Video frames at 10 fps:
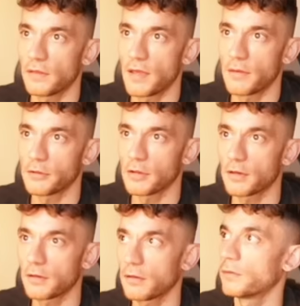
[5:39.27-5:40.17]
There we
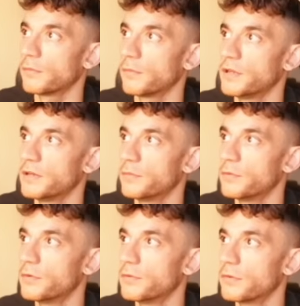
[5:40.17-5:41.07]
go. We
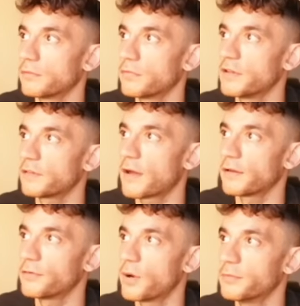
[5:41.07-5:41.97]
will
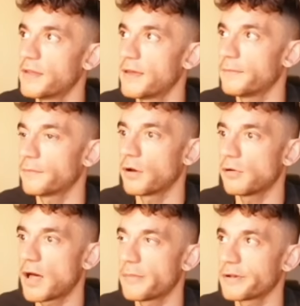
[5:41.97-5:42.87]
restart to update
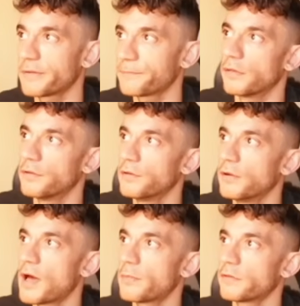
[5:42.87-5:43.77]
Ollama. The new
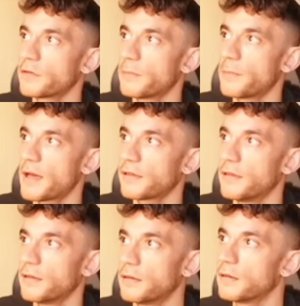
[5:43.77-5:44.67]
Llamas come back
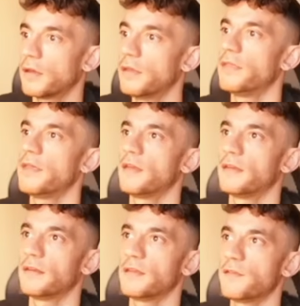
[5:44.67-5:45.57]
in. And
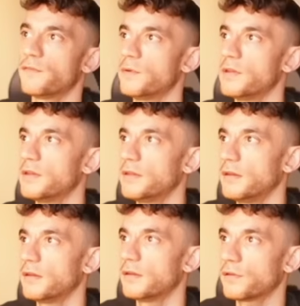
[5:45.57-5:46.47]
then if
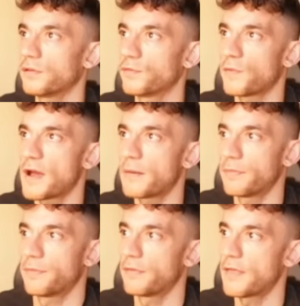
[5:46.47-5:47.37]
we grab
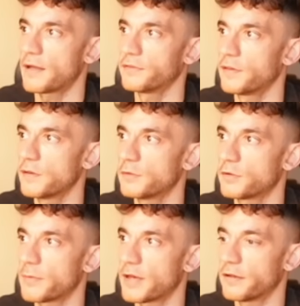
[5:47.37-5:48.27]
that terminal
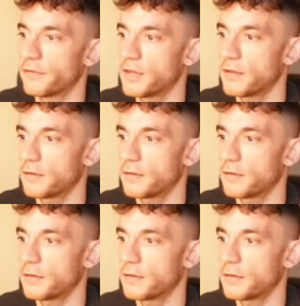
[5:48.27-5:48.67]
command over here,